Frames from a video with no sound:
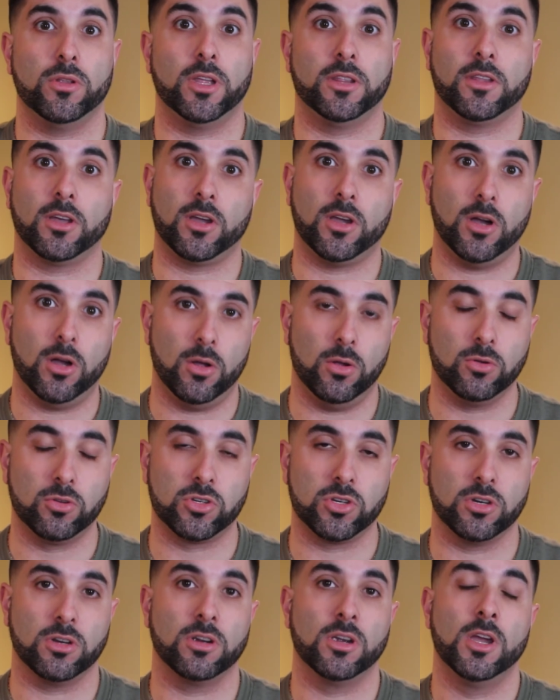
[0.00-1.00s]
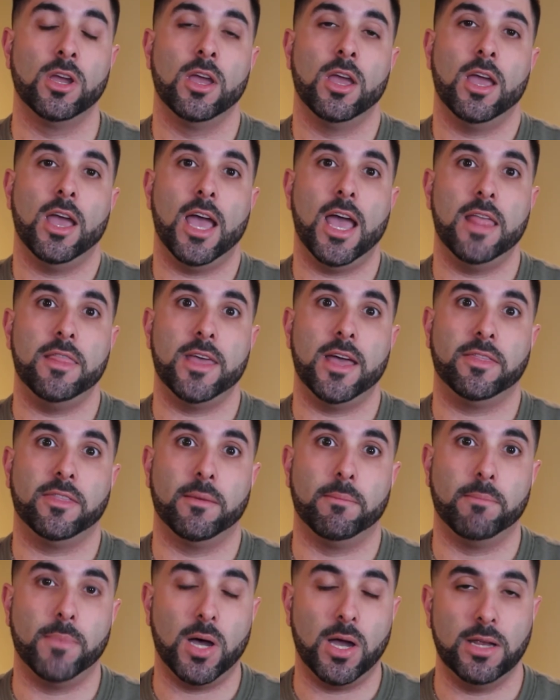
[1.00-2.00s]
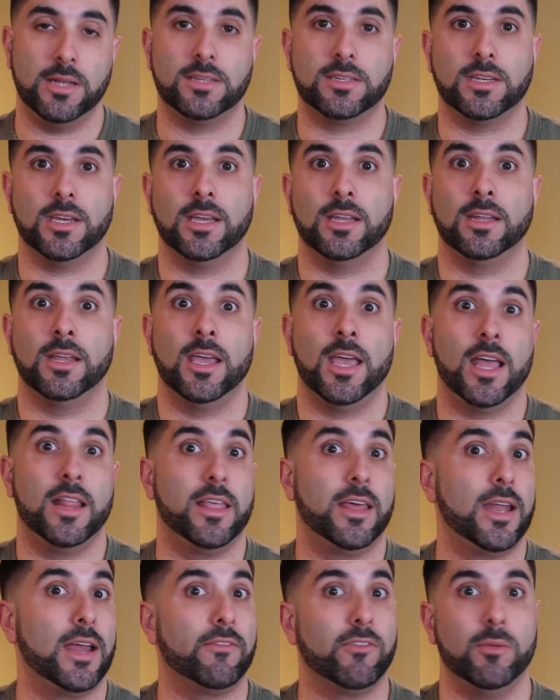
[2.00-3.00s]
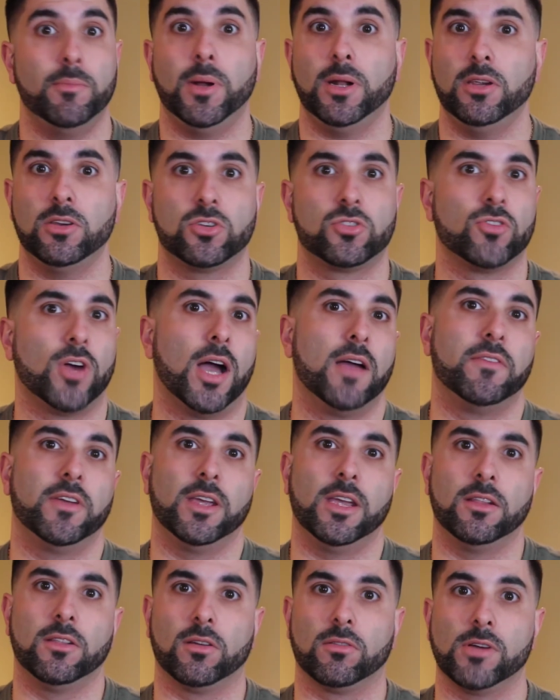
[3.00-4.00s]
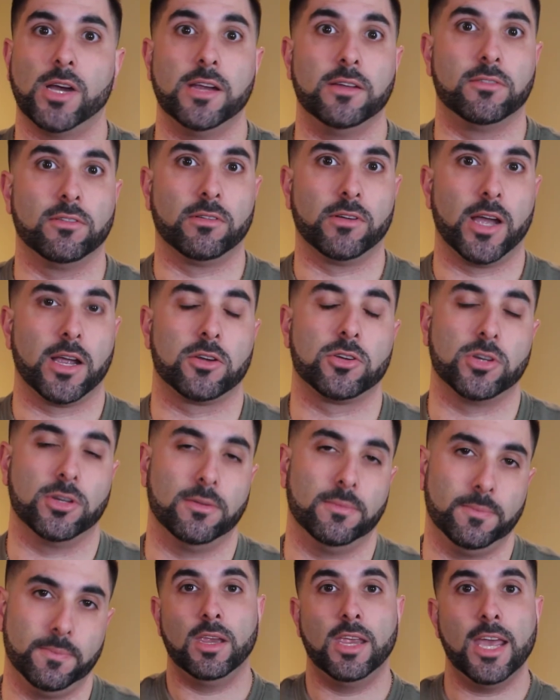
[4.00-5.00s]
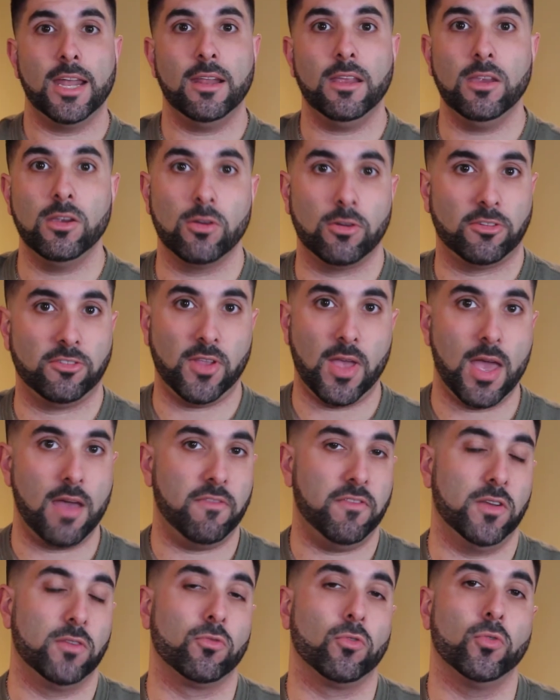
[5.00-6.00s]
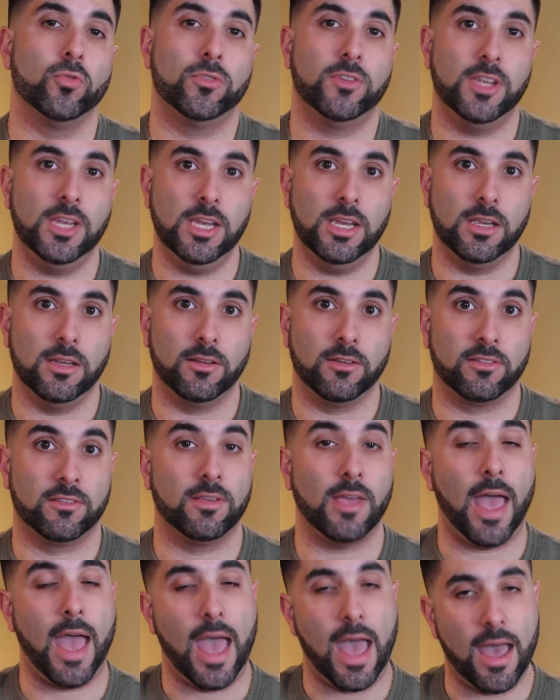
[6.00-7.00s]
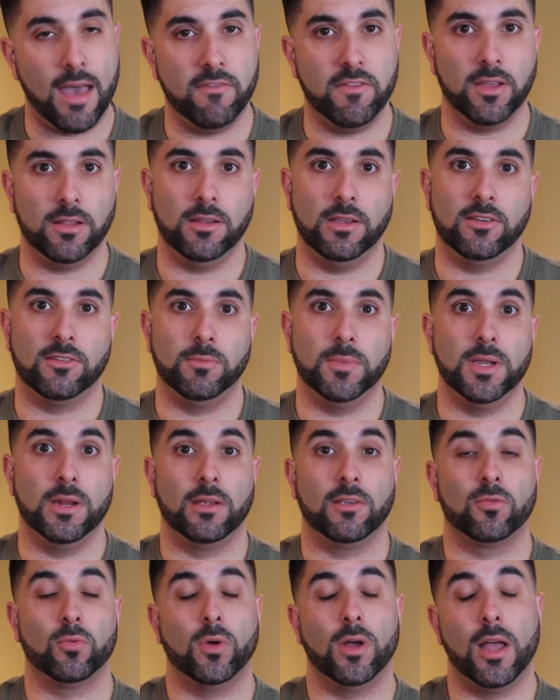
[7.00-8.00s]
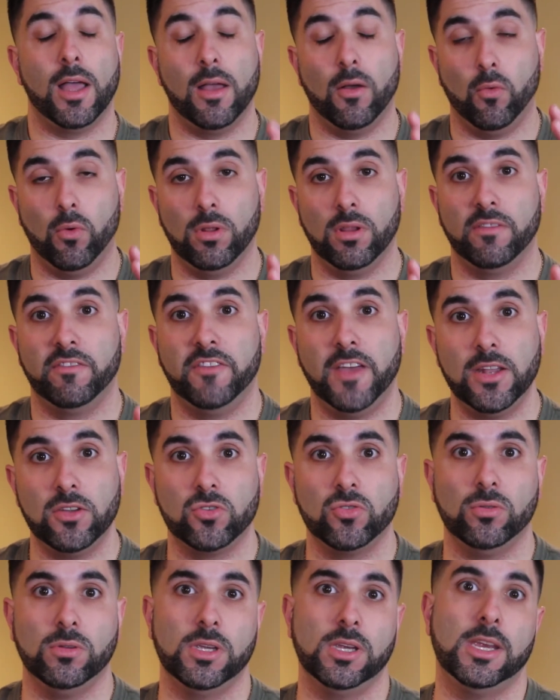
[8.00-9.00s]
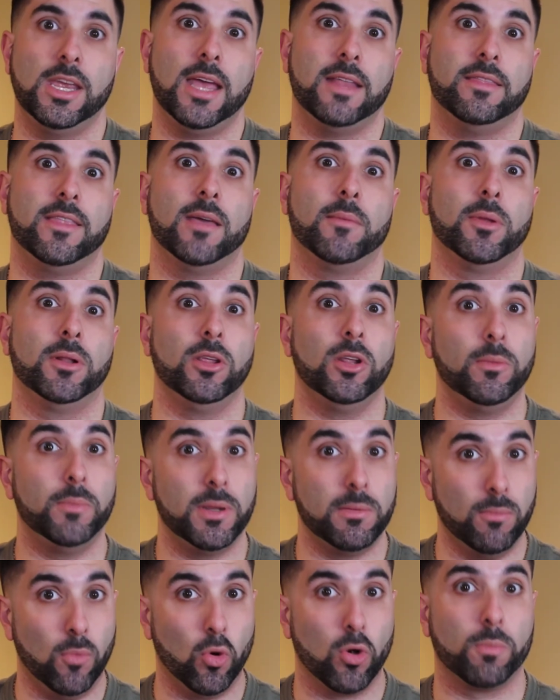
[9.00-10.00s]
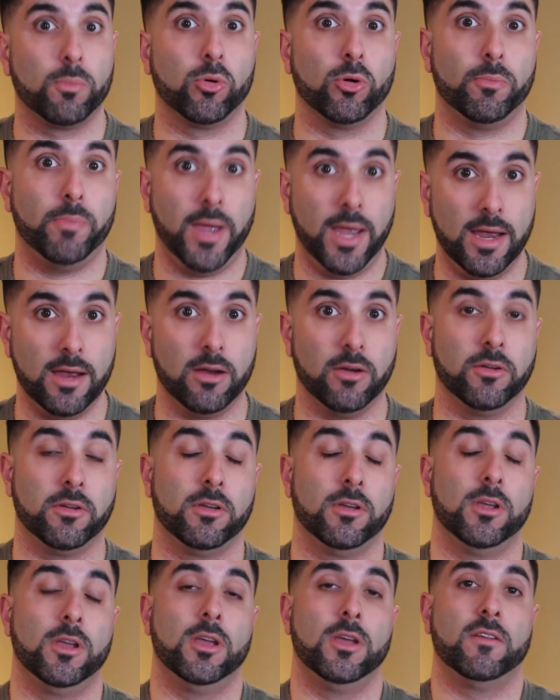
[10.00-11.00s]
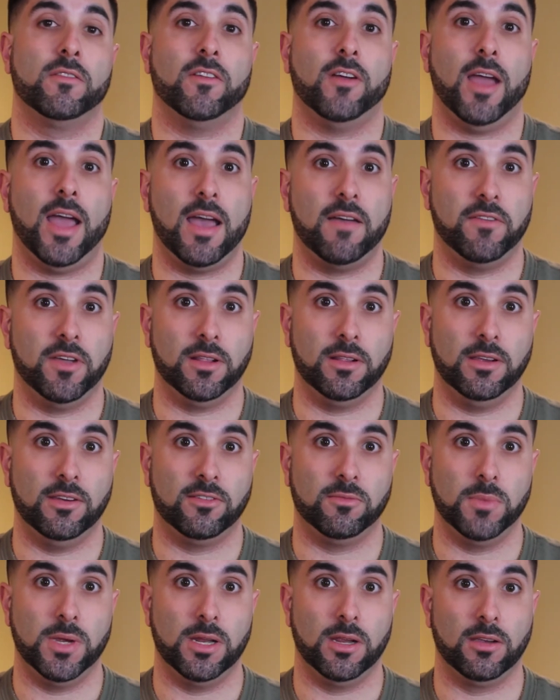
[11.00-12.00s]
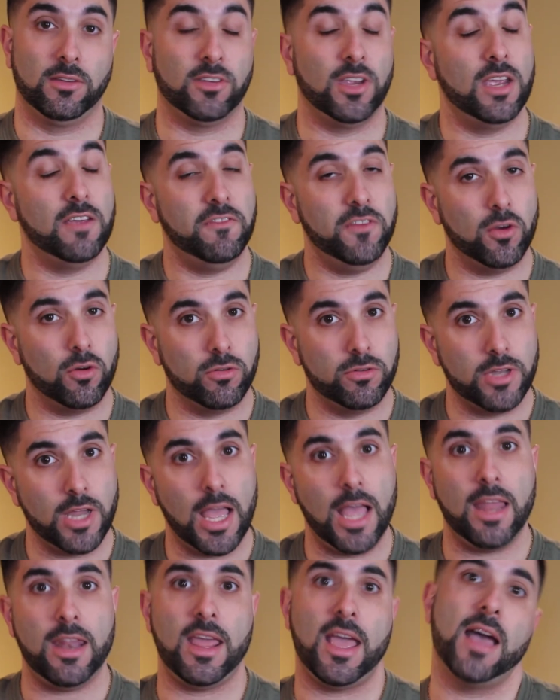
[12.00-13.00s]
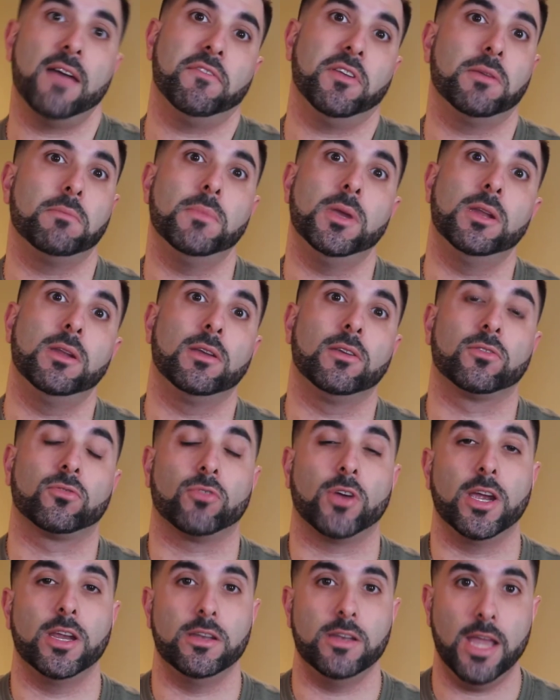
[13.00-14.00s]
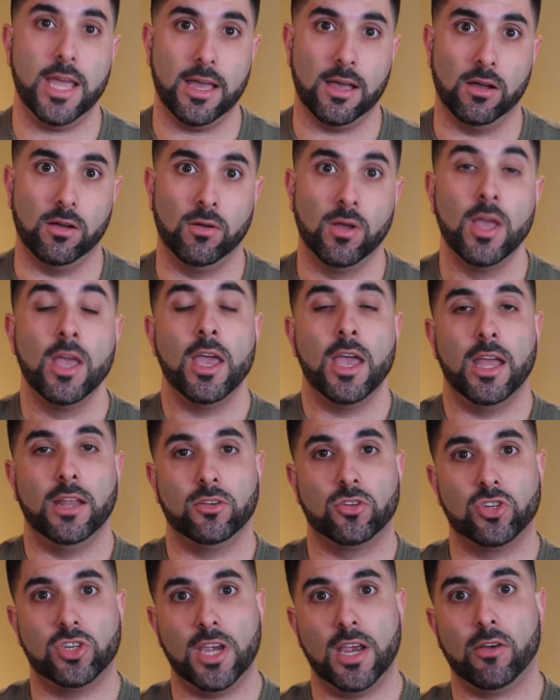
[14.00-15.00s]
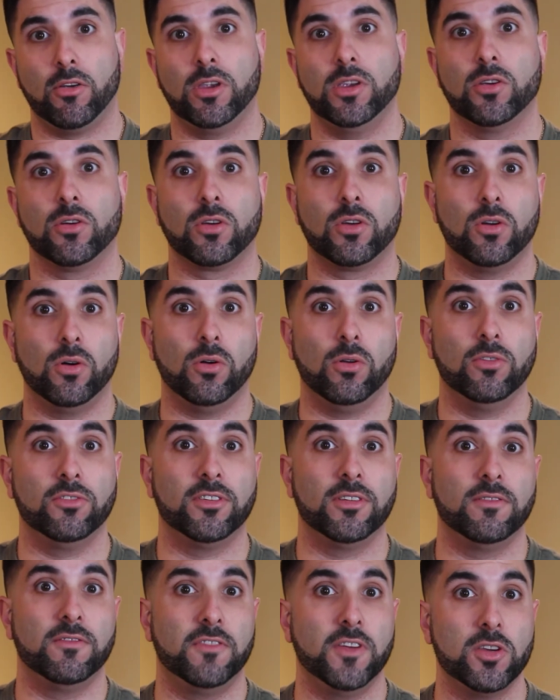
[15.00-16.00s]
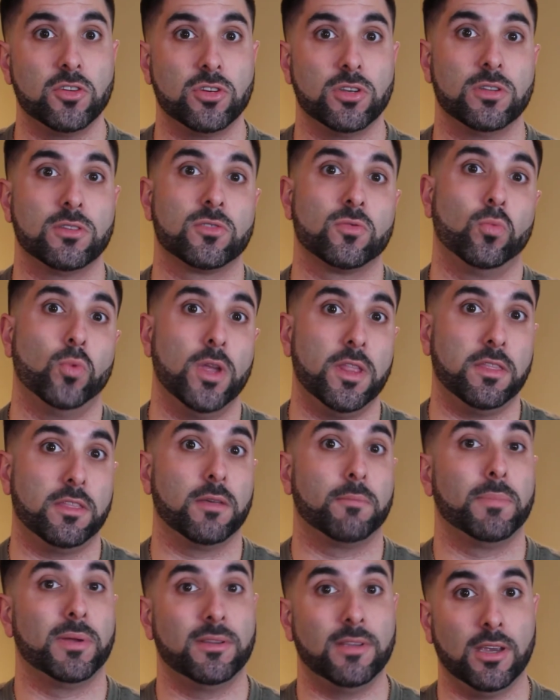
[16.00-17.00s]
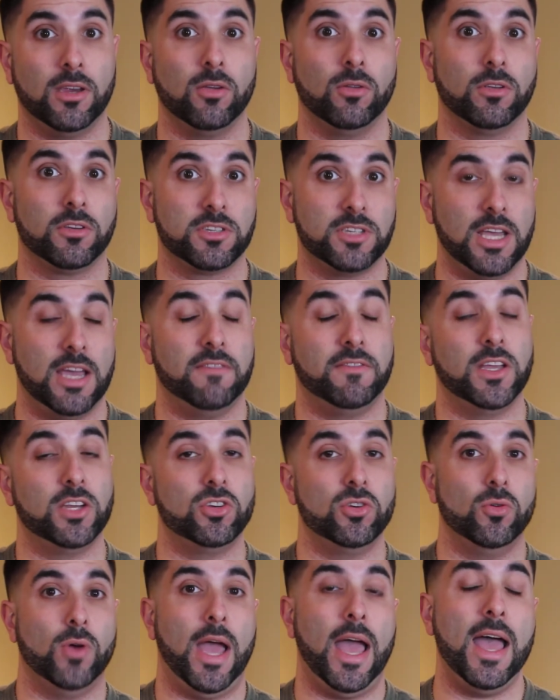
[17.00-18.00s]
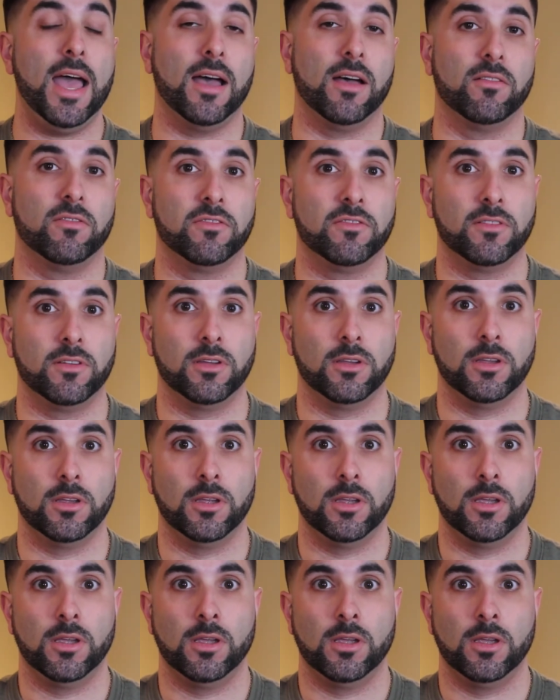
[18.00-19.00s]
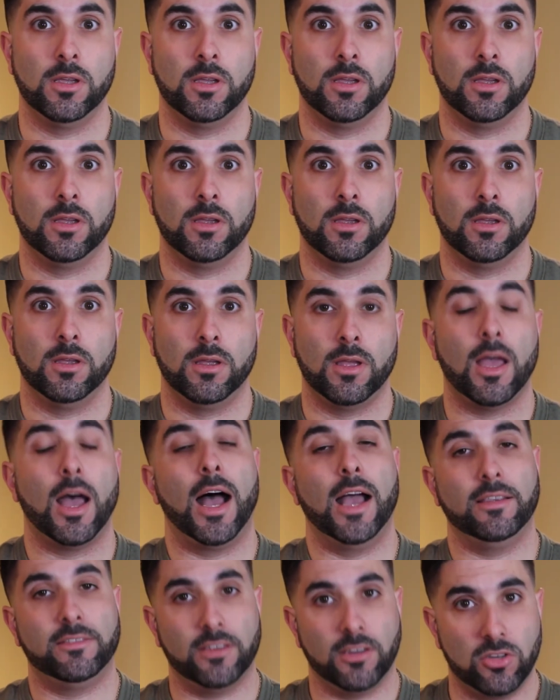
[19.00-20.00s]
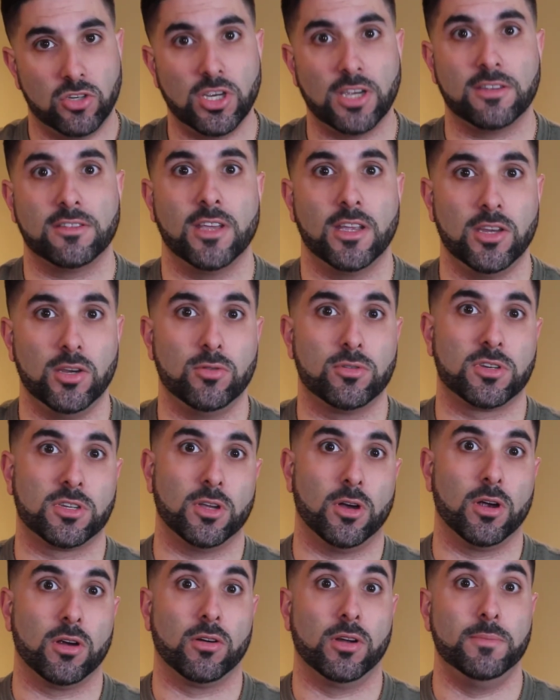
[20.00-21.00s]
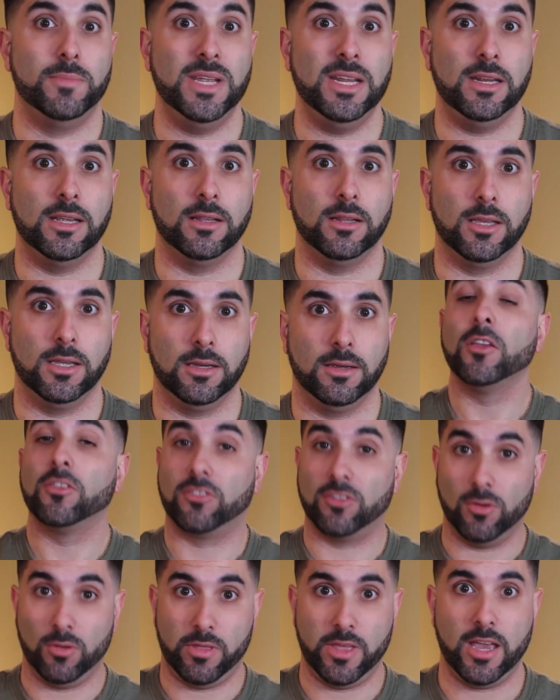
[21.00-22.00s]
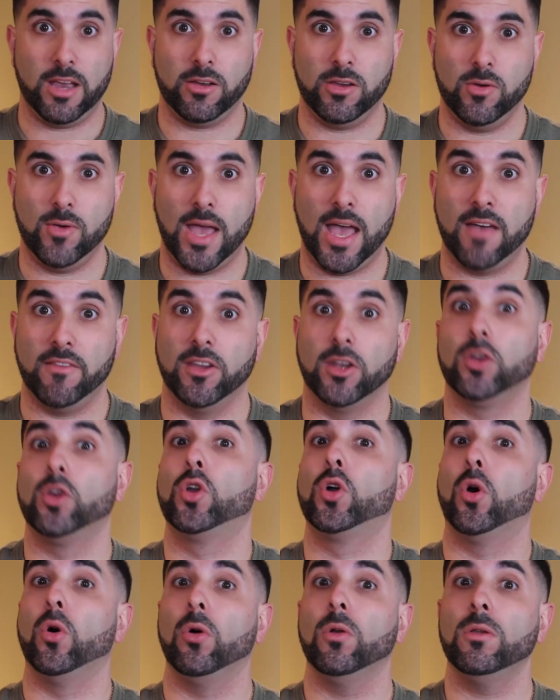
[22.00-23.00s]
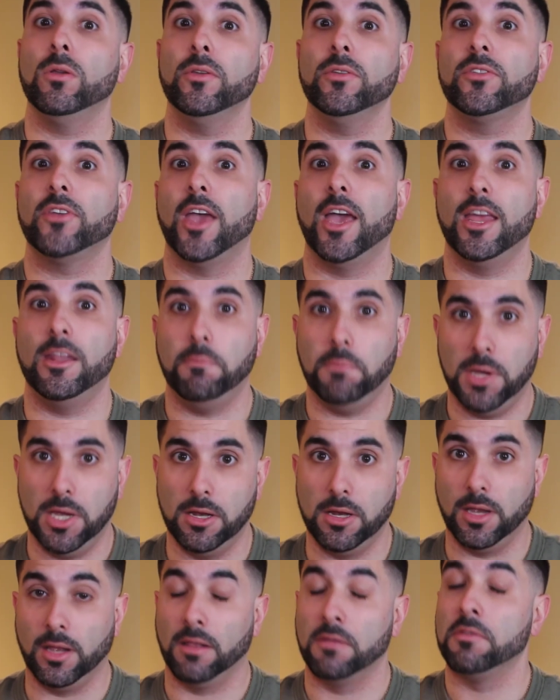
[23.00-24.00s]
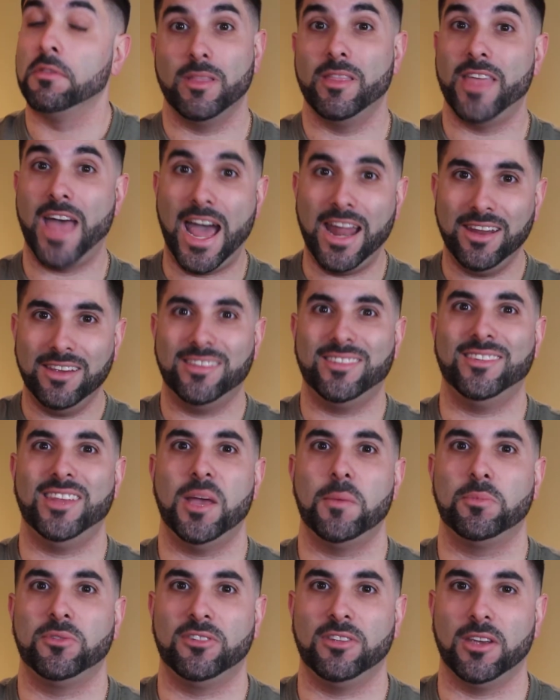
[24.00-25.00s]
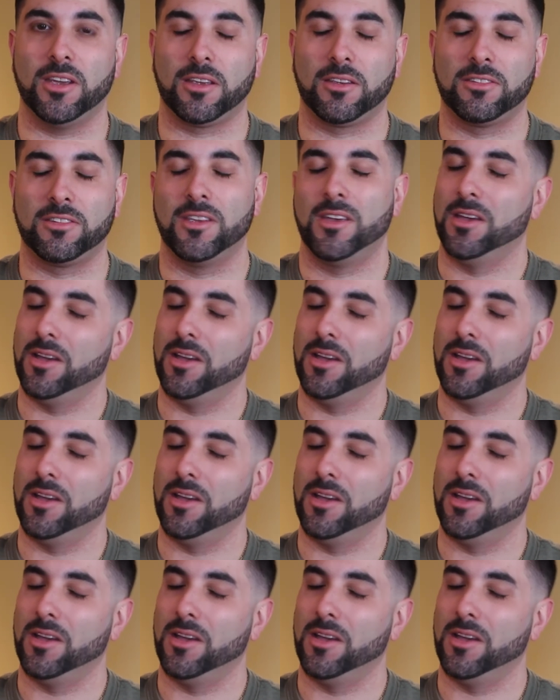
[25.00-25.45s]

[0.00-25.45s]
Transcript: that the culture and that the mindset and that everybody's driving in the right direction. Getting your staff in routines to having these meetings will eventually get them a little bit more prepared for having these meetings. If you're not having meetings right now and sharing your goals and visions with the particular staff that you have, I suggest that you start immediately. So there you have it, goals and meeting. That is step 6